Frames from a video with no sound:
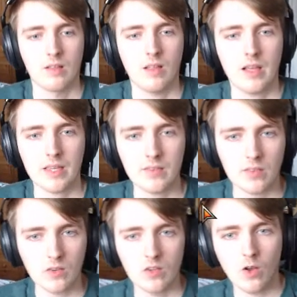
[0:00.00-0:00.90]
I guess he
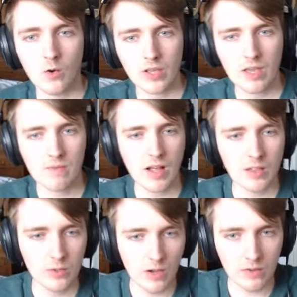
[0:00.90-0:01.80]
got okay
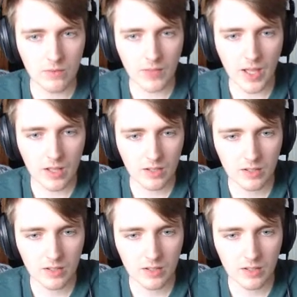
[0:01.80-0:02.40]
value out of that.